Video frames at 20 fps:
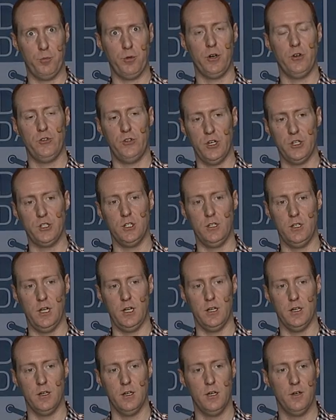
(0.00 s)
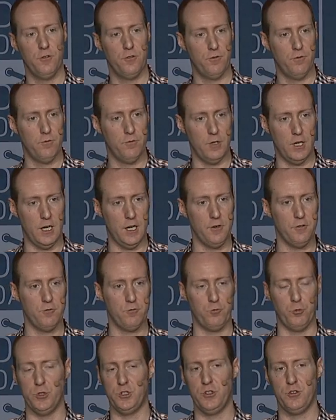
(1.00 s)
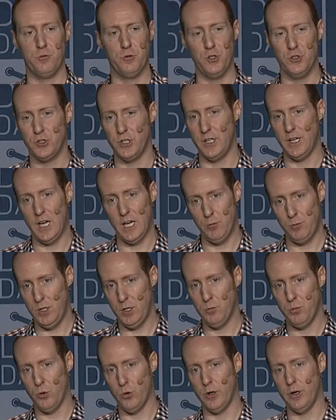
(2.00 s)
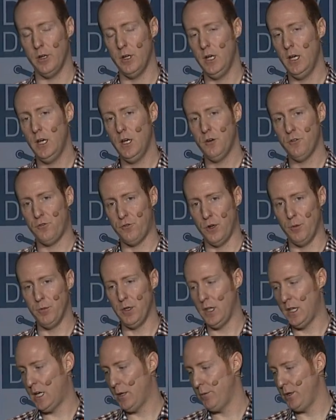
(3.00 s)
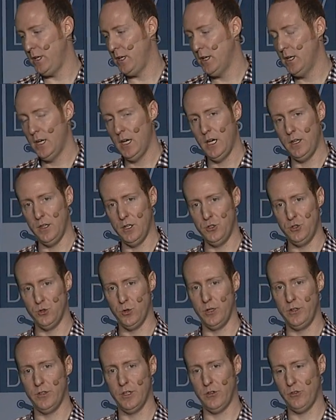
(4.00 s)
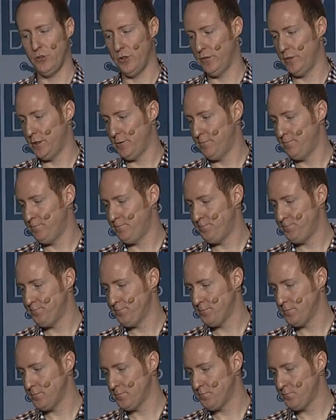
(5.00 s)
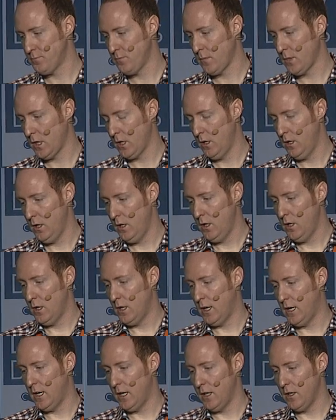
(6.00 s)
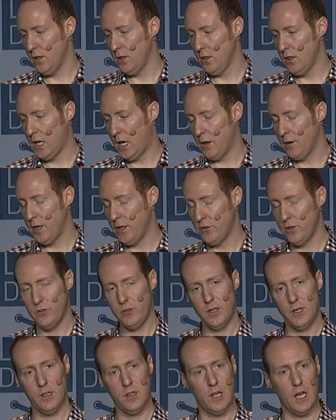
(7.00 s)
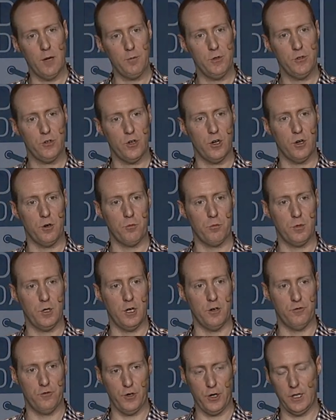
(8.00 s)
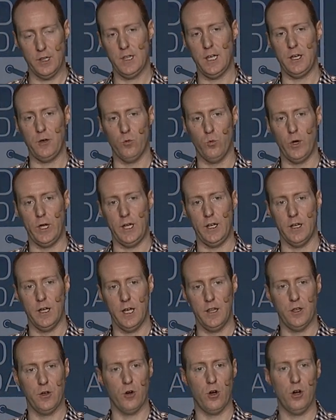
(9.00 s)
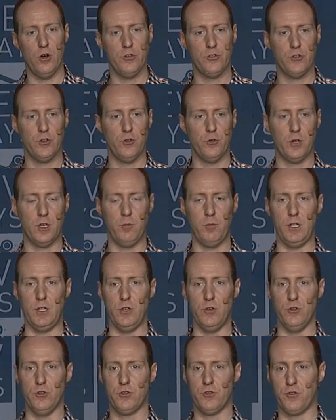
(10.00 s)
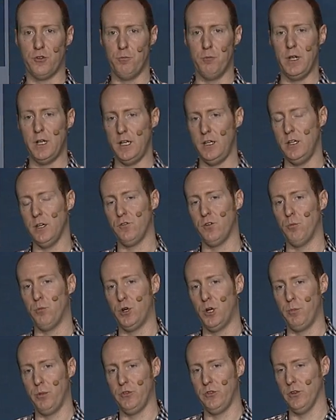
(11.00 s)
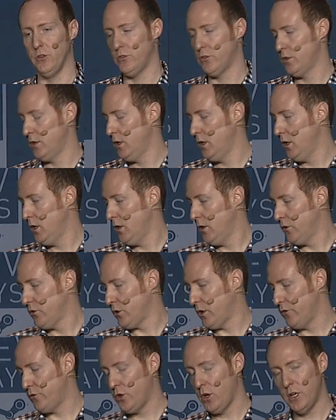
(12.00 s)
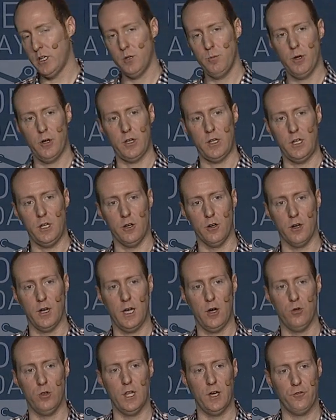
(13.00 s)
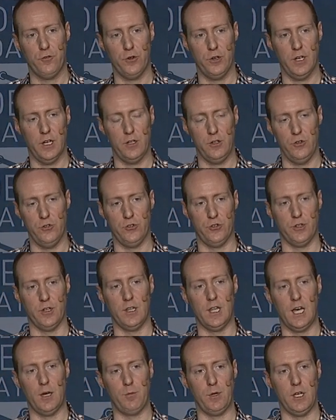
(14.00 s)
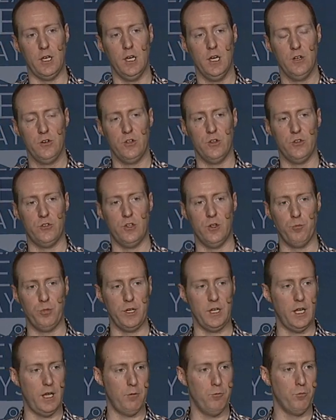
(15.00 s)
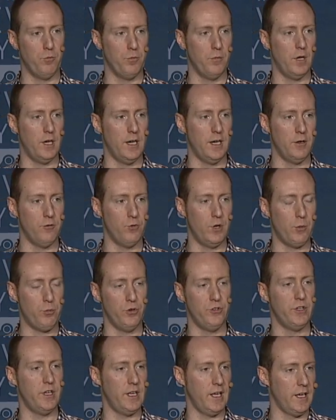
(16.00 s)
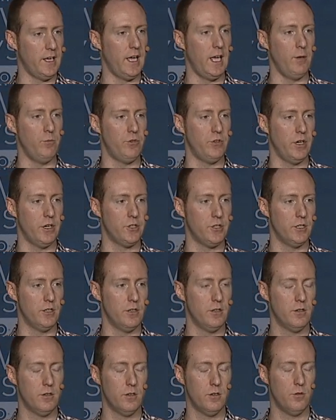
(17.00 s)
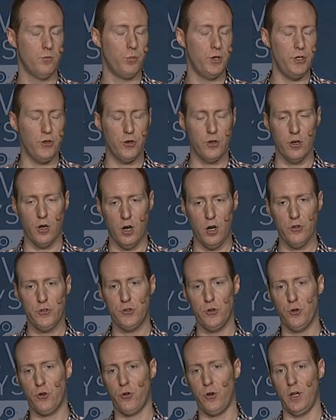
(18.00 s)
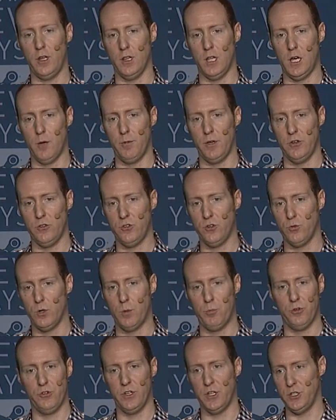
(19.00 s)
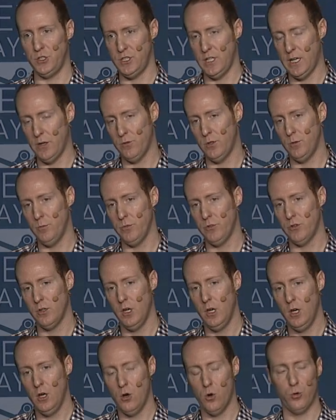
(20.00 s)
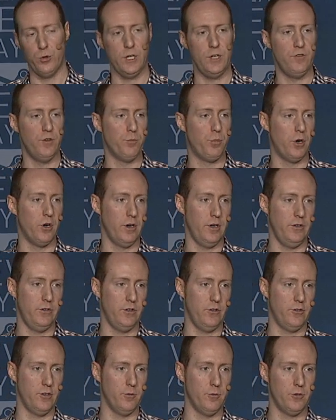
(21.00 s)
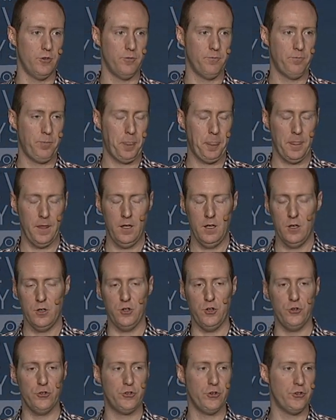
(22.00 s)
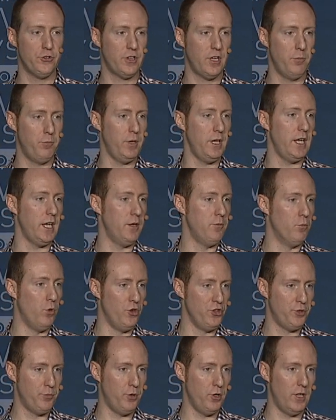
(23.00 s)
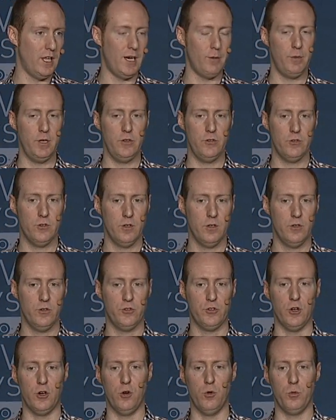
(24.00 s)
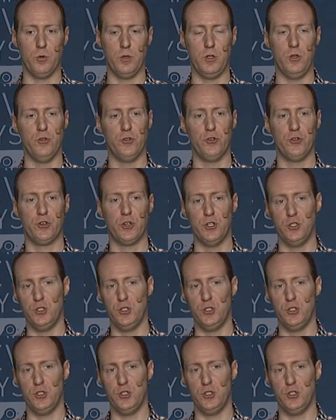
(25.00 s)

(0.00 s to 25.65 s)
session data, which is usually an IP import from the lobby, and then joins that server. As I said, lobbies are very lightweight, and they also can be used for many different purposes. So I've talked about here how Left 4 Dead uses a lobby to simply represent a game session. But you can also create lobbies to represent chat rooms or even party systems. Users can be in multiple lobbies, so users could